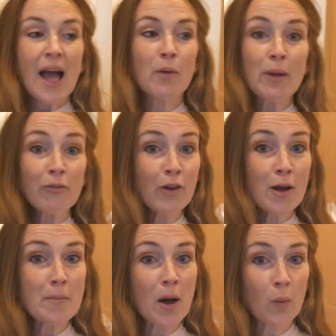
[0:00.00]
I went
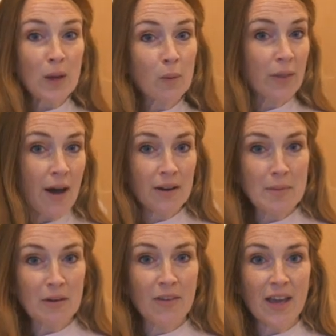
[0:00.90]
from a week without
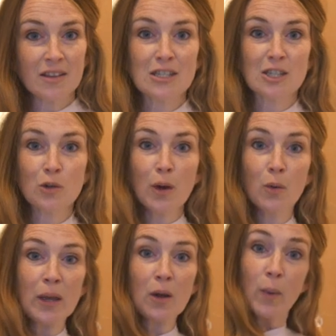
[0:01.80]
him in Vegas to
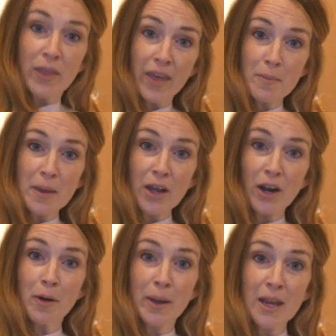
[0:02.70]
a week with him
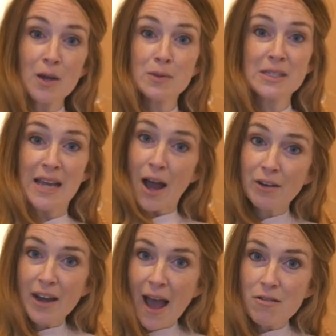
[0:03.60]
here, but he was
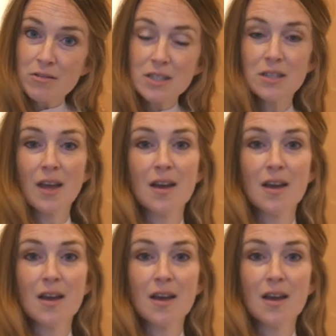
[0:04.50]
down and out.